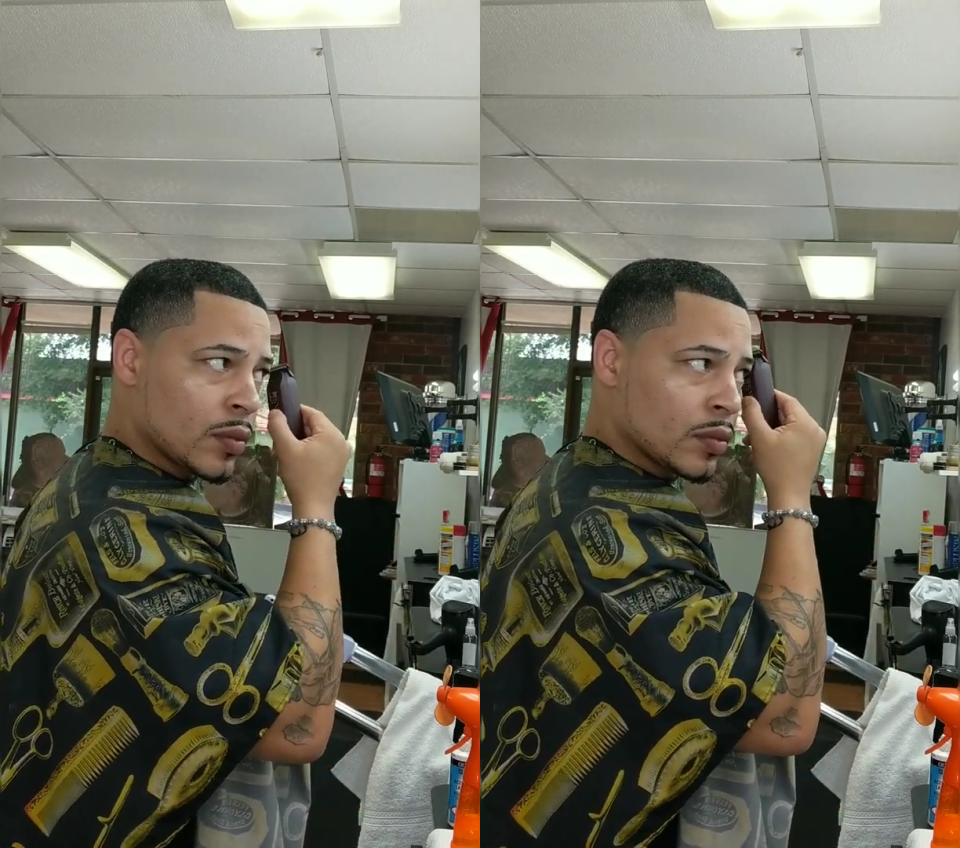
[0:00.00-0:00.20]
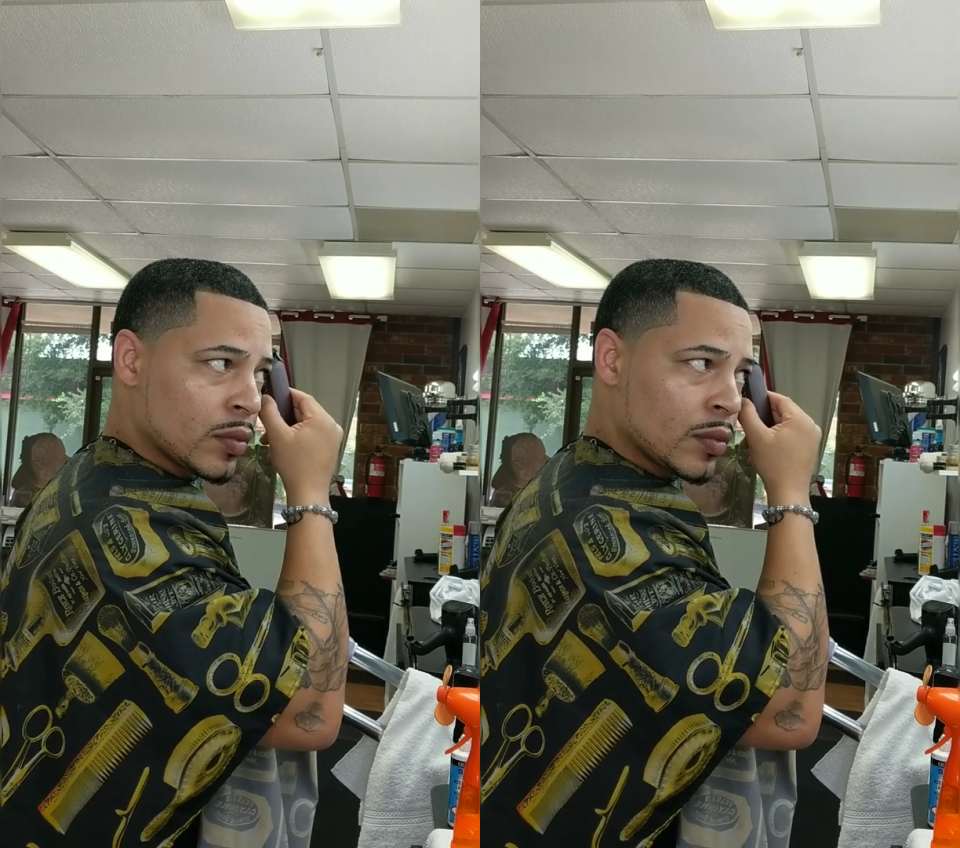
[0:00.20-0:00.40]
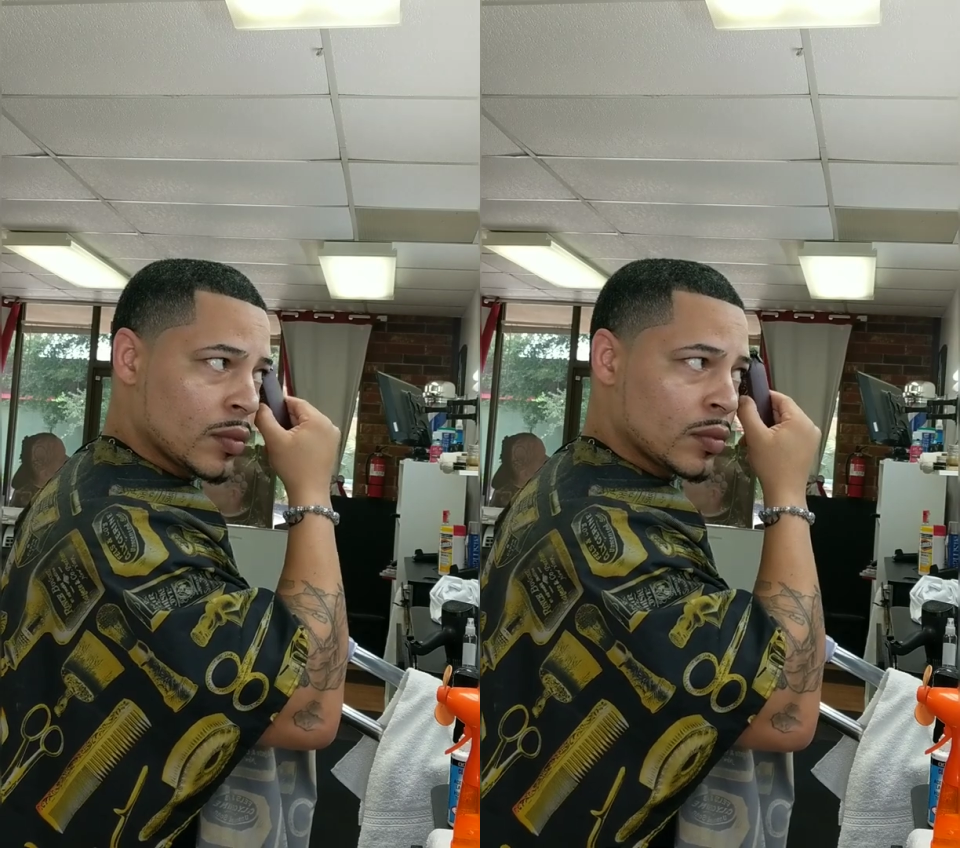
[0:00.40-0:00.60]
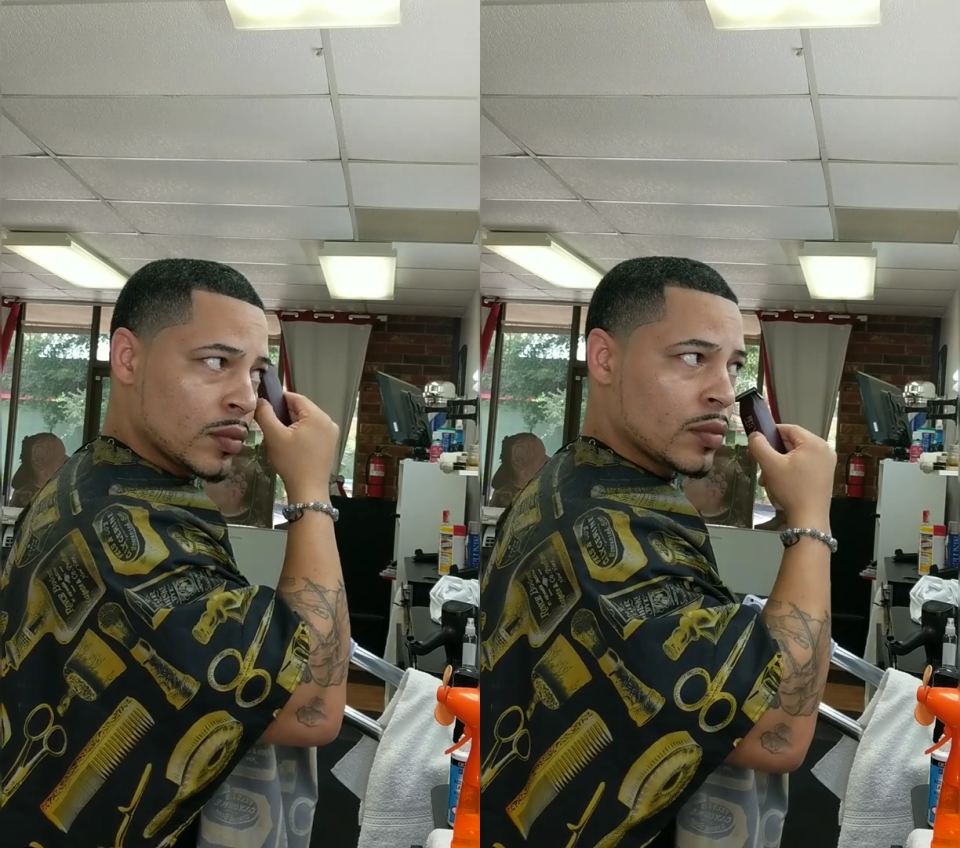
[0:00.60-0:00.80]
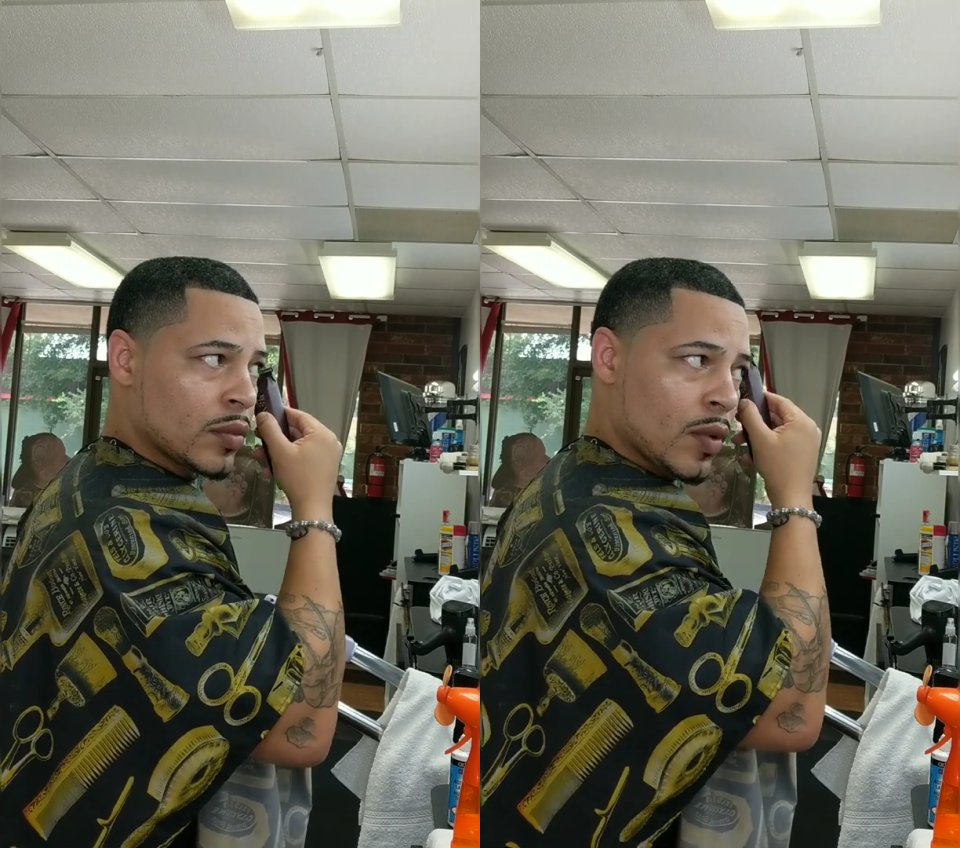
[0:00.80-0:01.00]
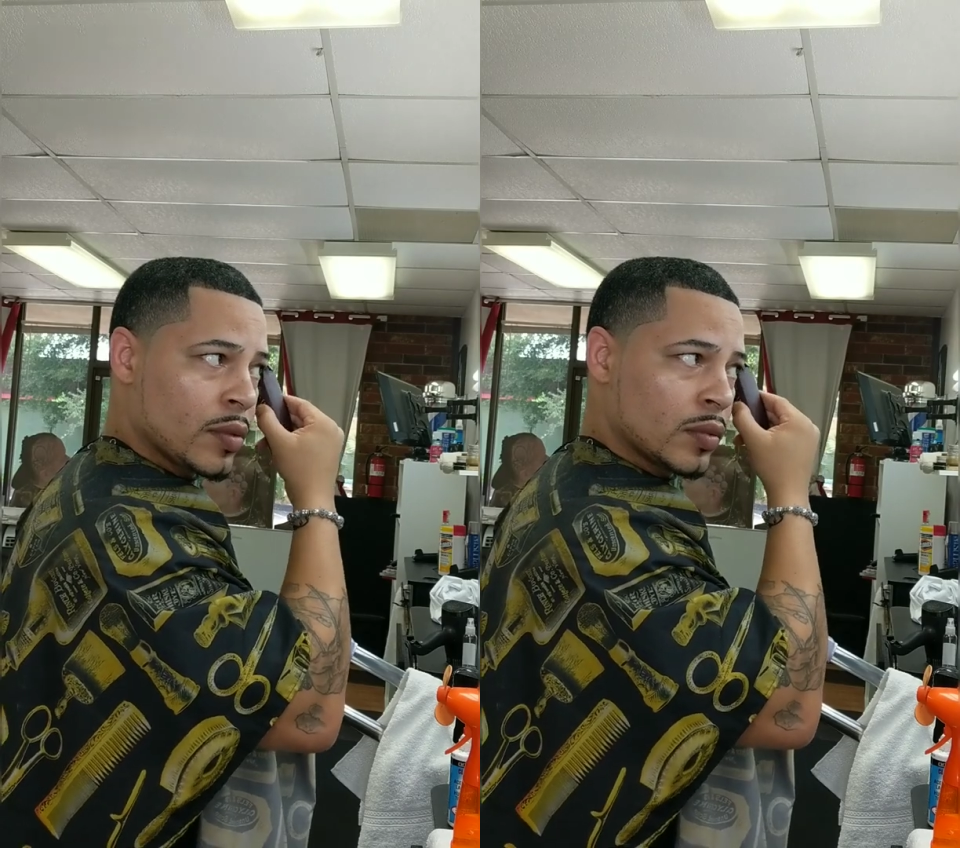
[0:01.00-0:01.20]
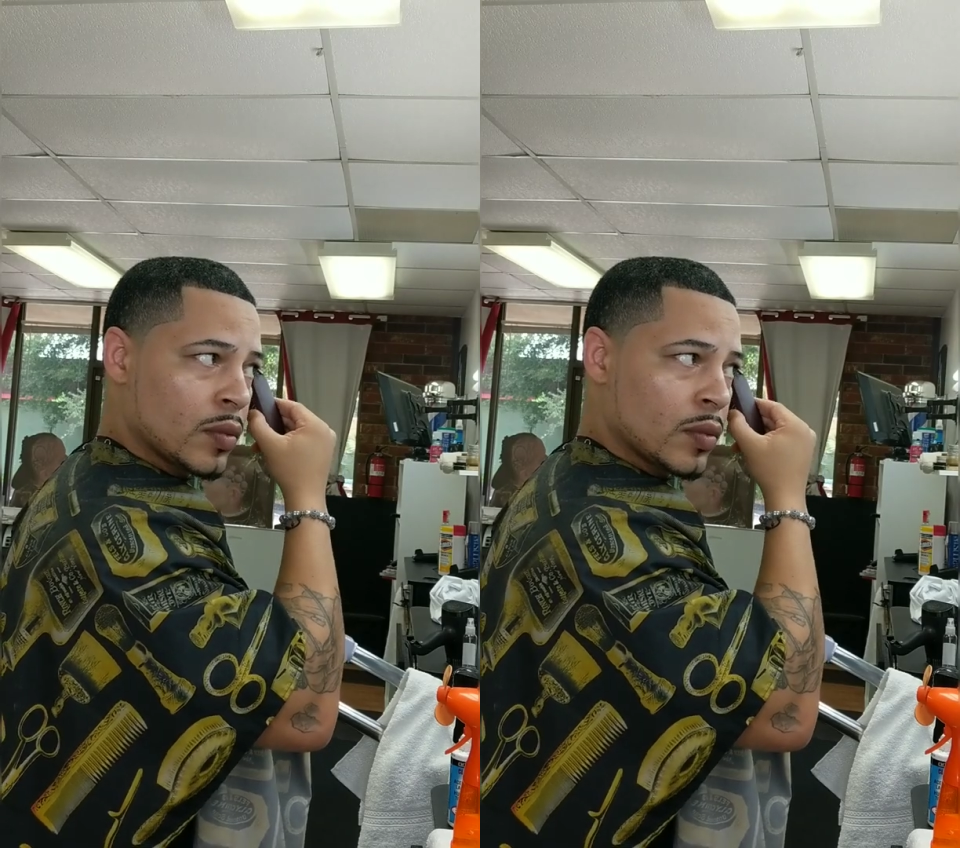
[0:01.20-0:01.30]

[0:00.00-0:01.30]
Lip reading: I don't want to cut myself.